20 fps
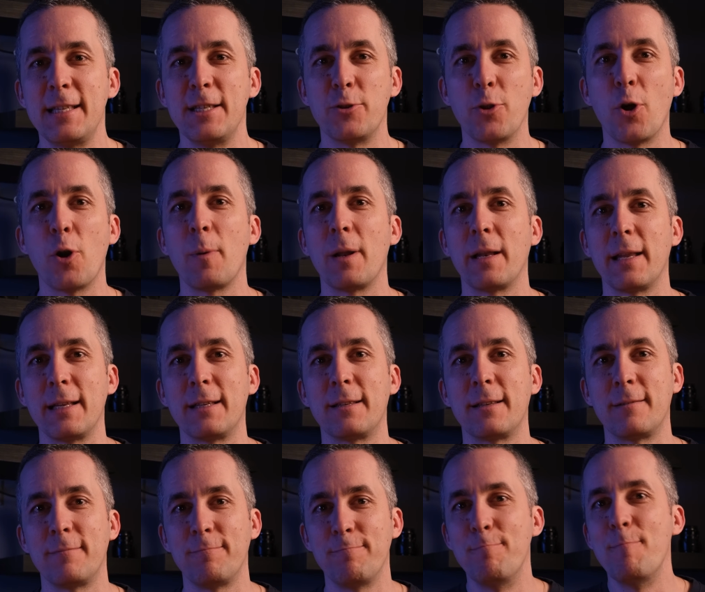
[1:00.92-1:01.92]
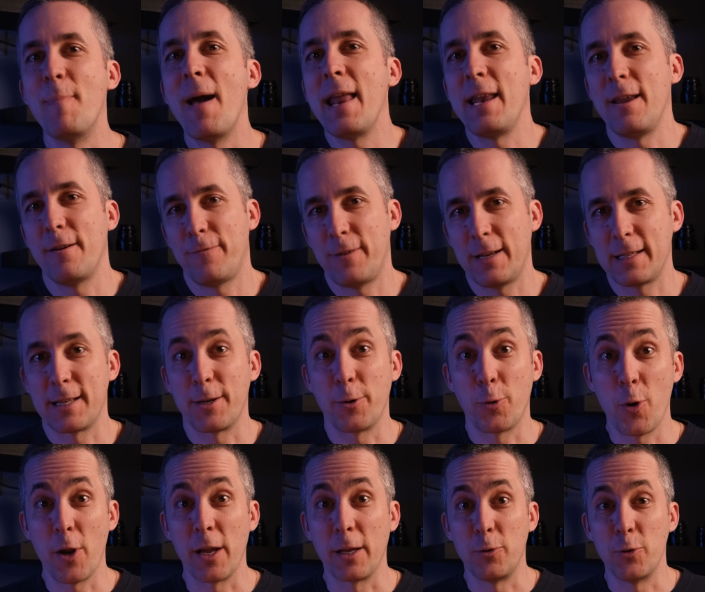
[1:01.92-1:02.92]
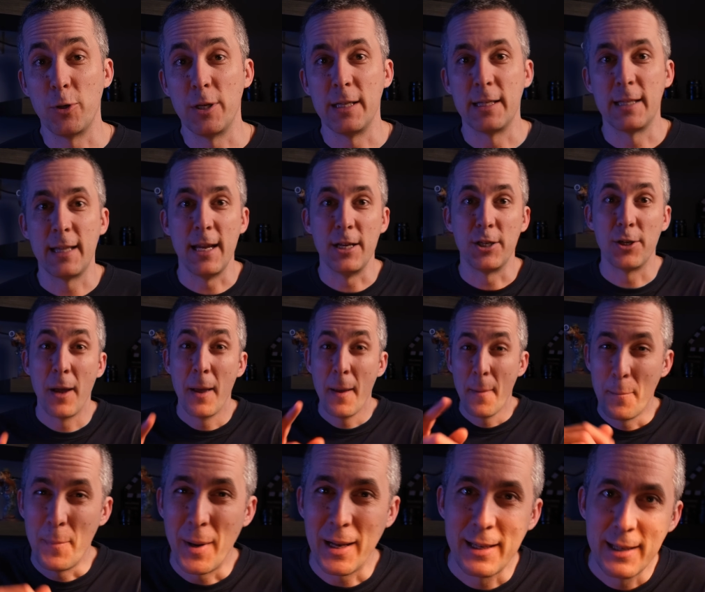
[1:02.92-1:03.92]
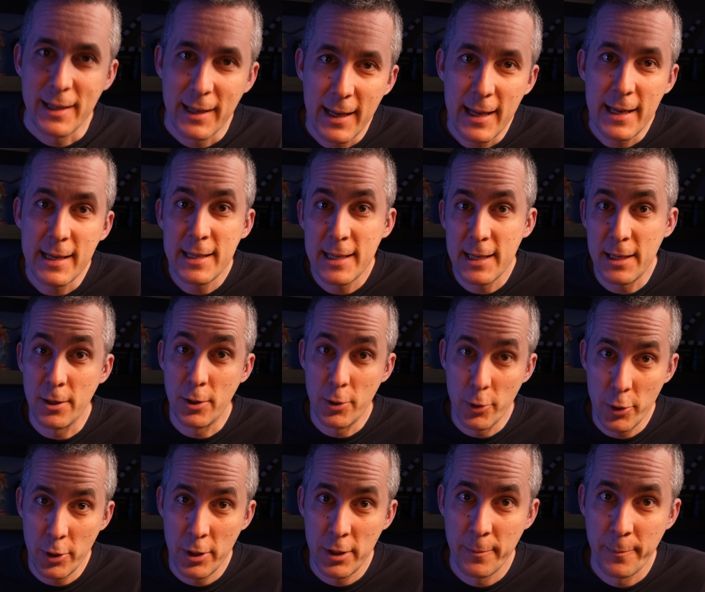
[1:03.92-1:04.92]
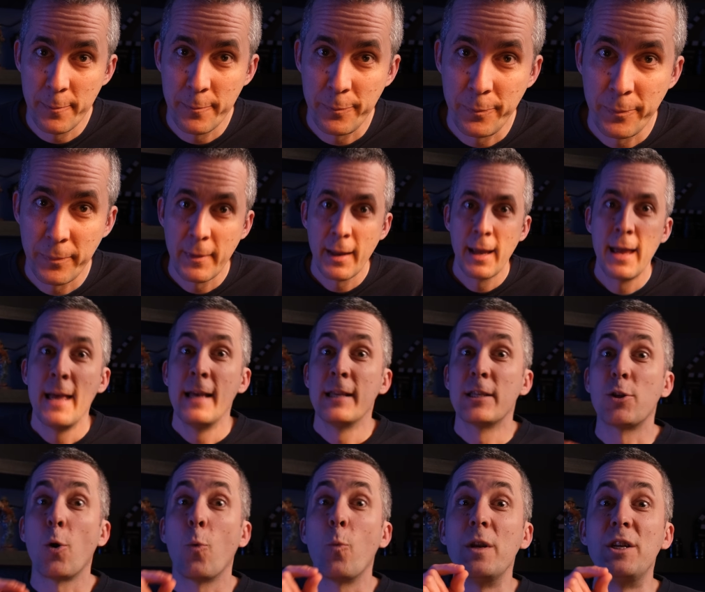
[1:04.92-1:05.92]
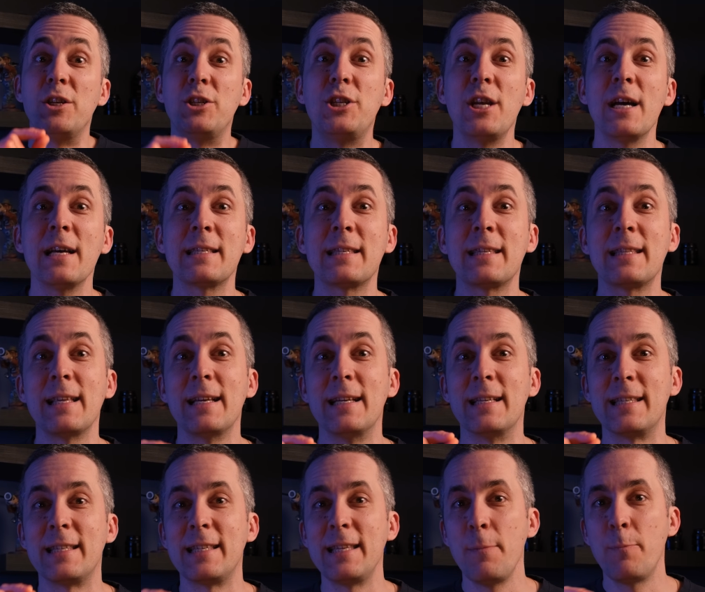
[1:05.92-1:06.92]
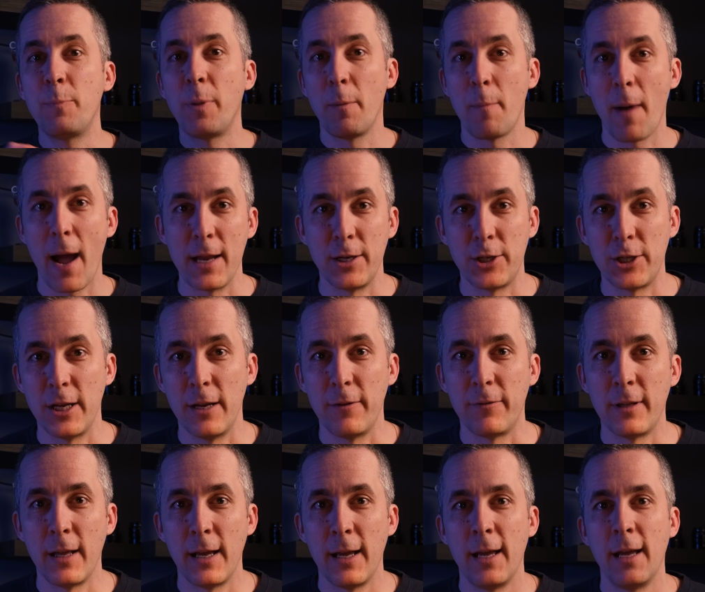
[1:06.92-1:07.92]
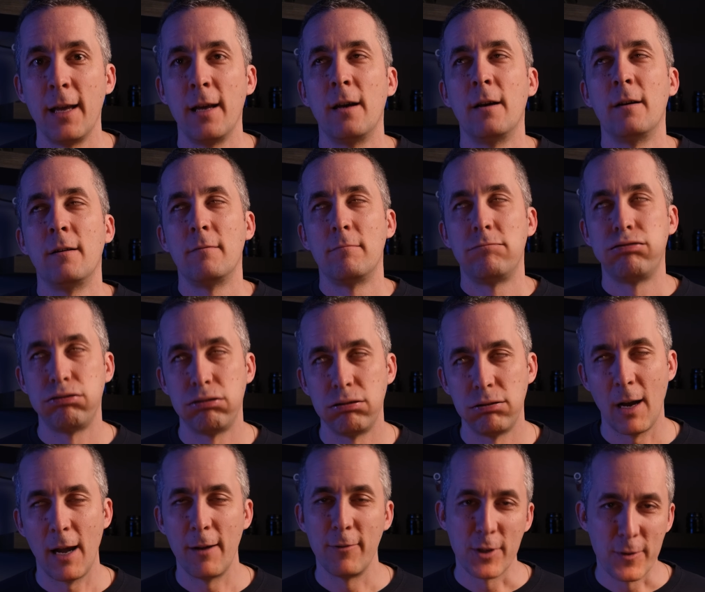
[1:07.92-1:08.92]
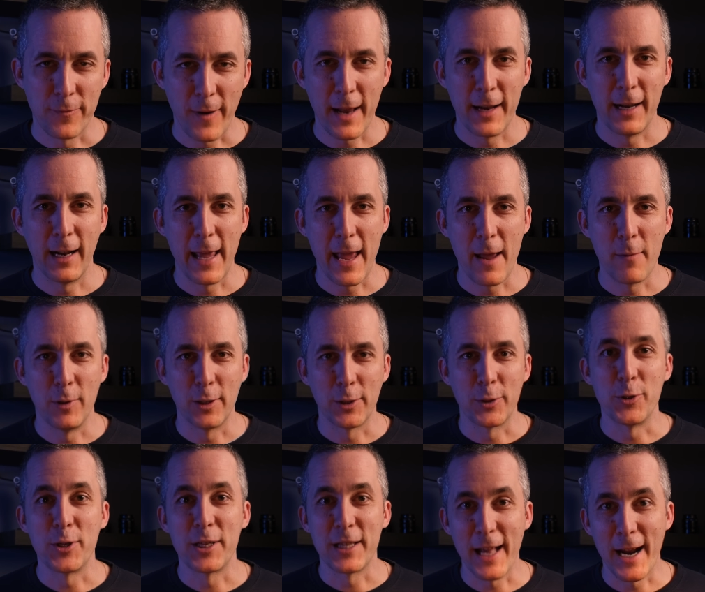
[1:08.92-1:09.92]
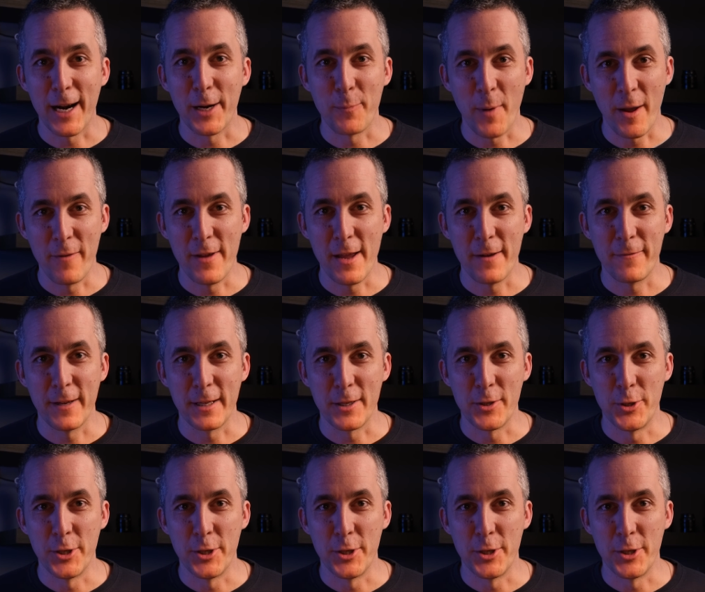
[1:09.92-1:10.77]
is normal, that many of us are going through this stage. But is it good? So with just a simple mind shift, I was finally able to start my VFX